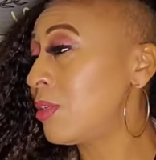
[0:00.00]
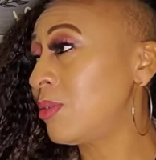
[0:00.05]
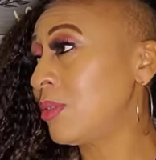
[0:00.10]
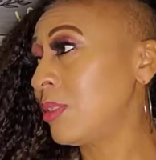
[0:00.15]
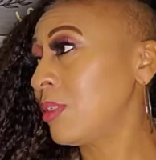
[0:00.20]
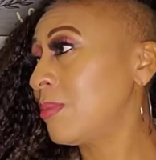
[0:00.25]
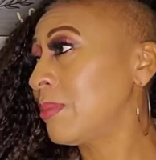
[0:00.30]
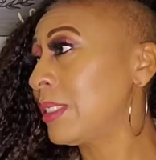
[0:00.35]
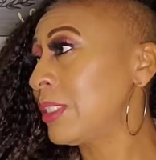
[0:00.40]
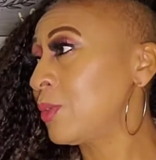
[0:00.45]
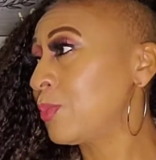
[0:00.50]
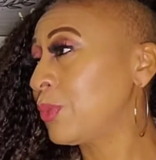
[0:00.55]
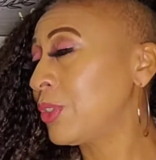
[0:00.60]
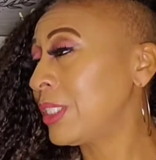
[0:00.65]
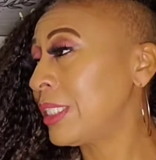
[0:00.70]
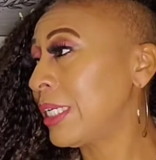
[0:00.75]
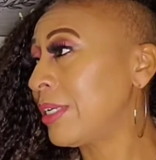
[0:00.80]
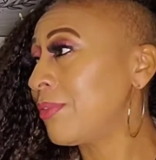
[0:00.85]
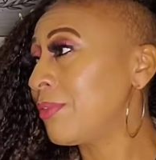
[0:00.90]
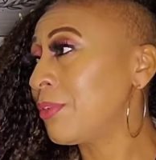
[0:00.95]
you so much,
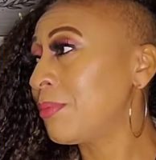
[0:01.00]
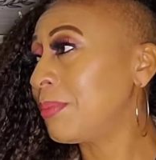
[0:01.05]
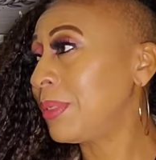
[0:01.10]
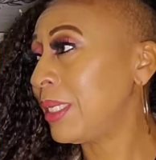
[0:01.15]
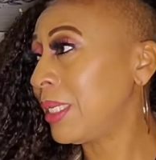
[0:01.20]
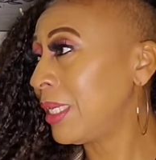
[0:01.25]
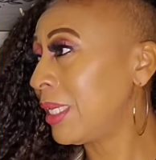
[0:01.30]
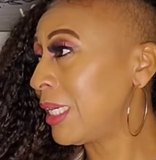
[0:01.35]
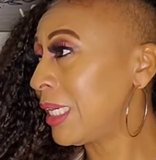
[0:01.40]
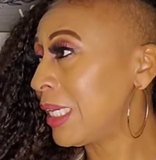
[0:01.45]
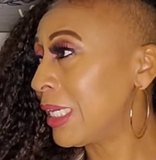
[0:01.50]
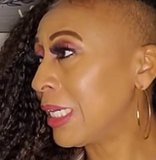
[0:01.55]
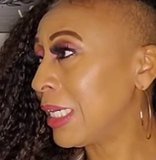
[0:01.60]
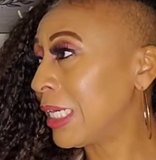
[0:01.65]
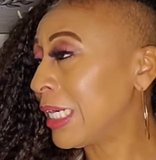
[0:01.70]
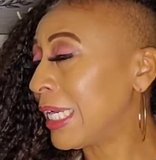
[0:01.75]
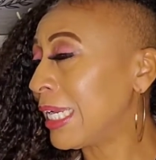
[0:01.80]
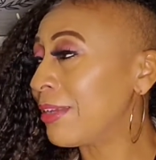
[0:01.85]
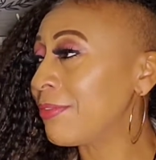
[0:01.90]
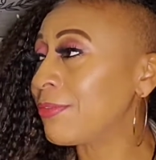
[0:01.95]
Bridgett, for being
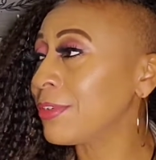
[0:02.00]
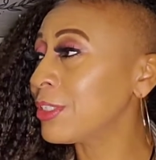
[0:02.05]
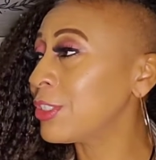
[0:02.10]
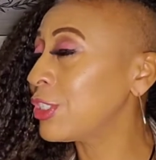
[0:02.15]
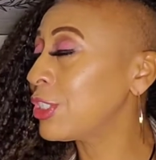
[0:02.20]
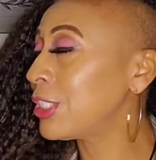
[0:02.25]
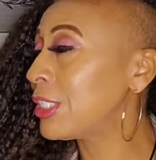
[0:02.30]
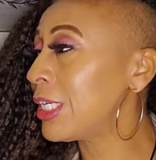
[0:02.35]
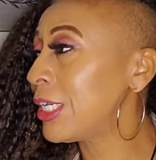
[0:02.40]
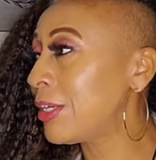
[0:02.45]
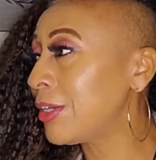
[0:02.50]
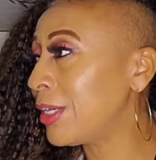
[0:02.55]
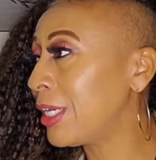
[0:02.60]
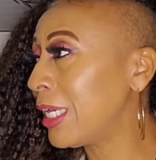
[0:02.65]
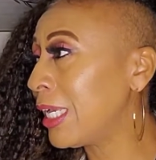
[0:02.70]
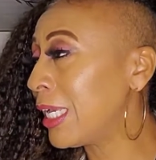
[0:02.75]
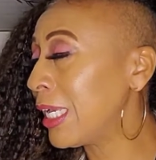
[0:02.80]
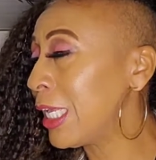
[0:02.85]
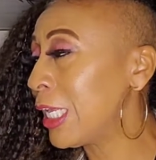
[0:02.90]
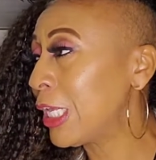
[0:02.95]
here and for
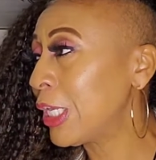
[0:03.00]
sharing